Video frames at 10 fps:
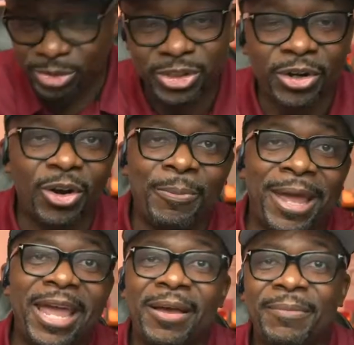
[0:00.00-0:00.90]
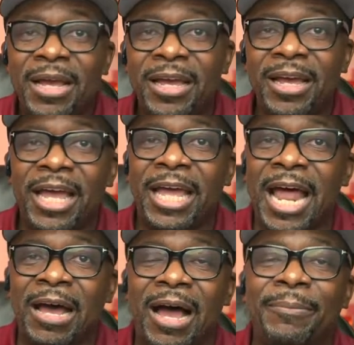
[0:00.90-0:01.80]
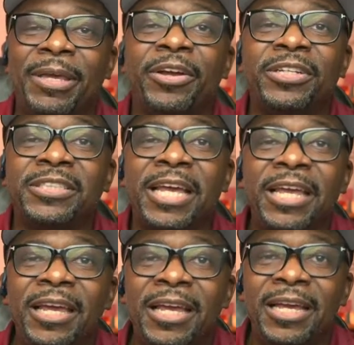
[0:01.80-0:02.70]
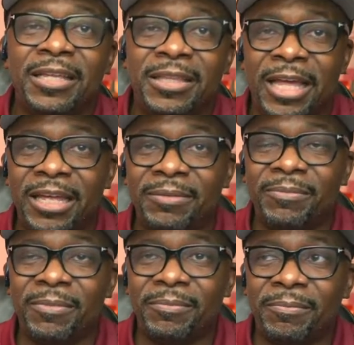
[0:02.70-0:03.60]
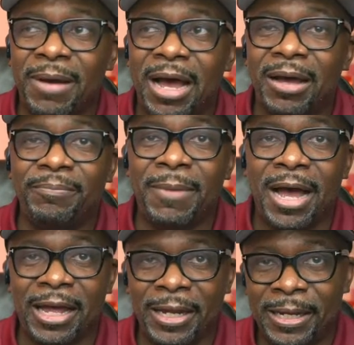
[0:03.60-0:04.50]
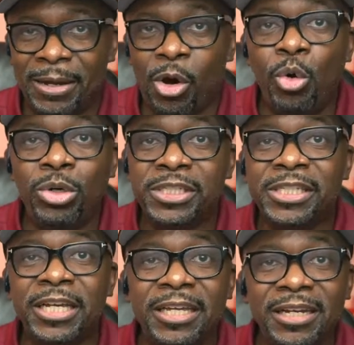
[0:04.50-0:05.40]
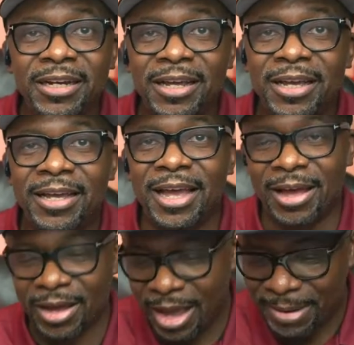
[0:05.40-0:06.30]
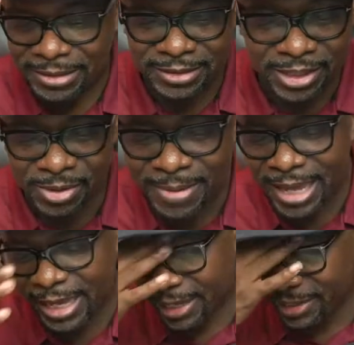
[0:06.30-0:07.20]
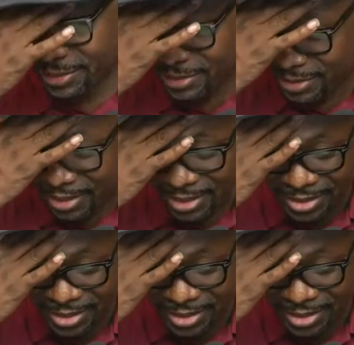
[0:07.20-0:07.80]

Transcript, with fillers: No, sir, no, ma'am. And I, am here to say that my my uh, oldest son, uh, I'm about to tell my age.